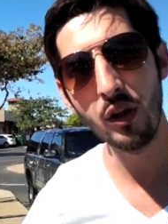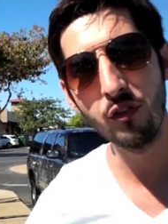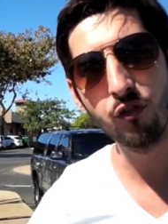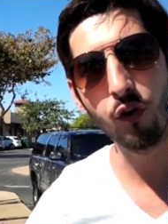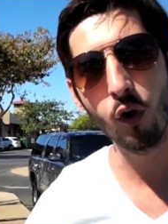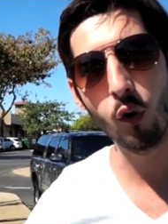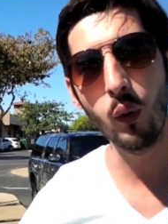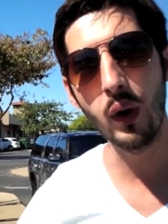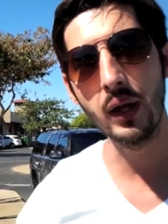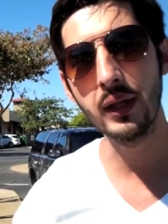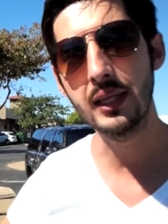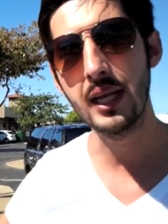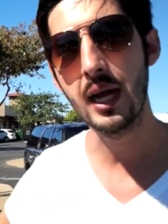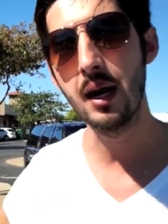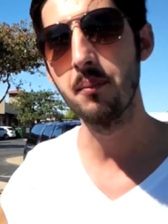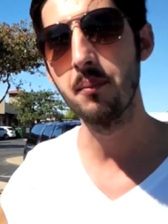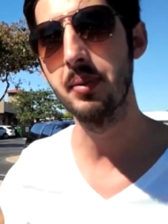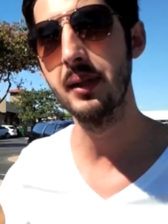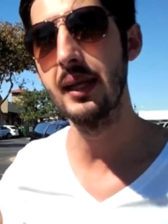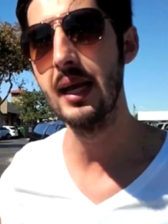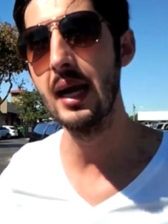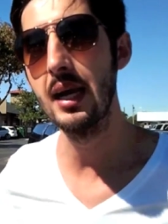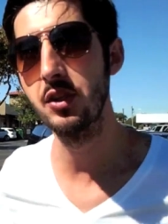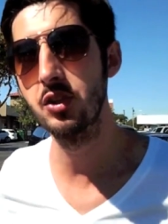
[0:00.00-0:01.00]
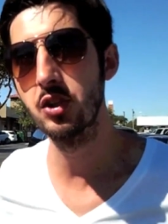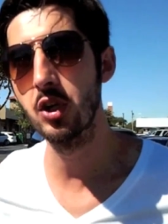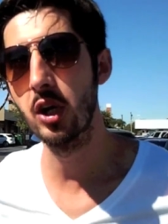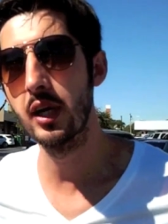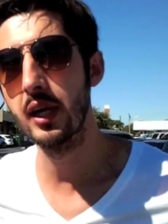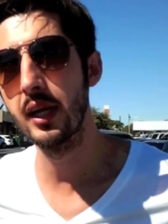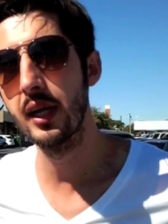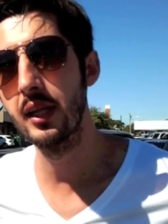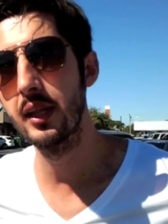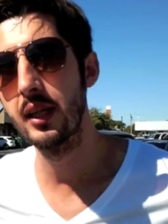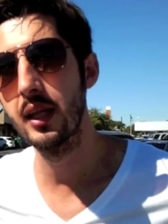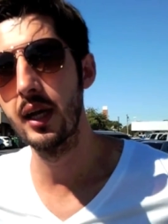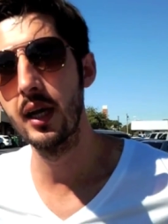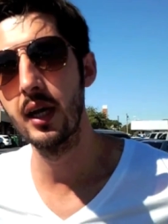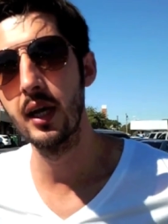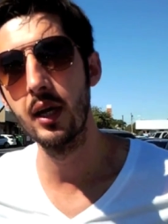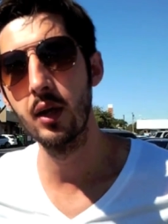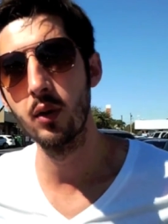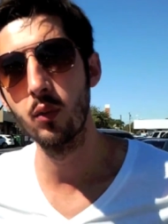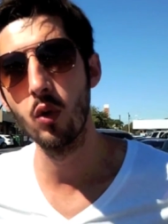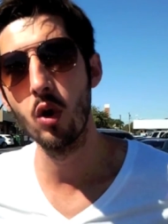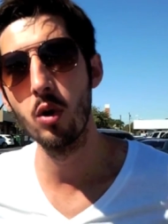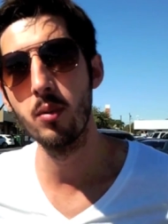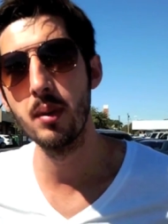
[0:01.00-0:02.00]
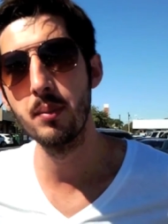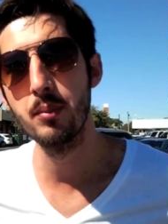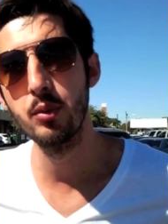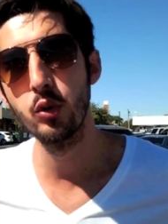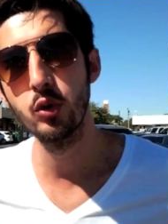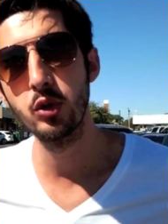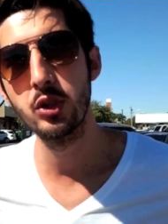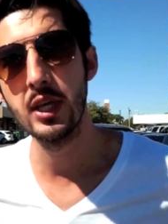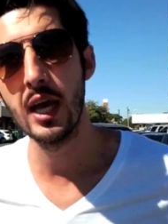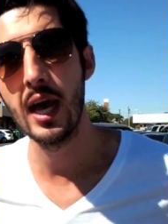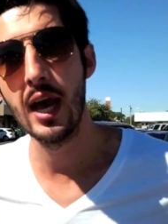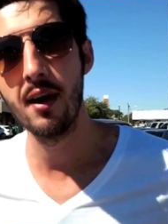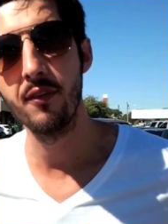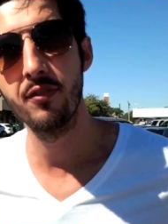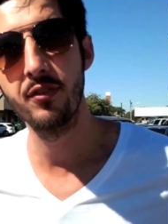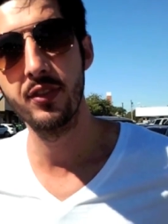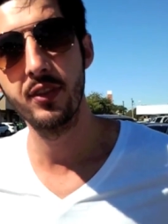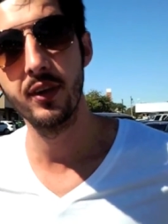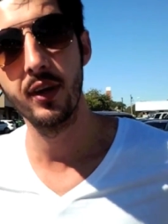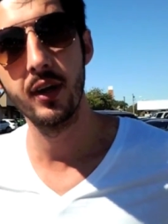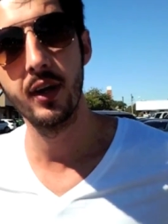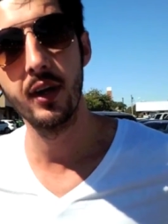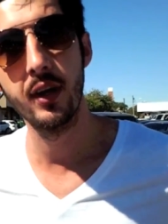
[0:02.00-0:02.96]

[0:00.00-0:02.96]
One-for-one company. I started Roma Boots after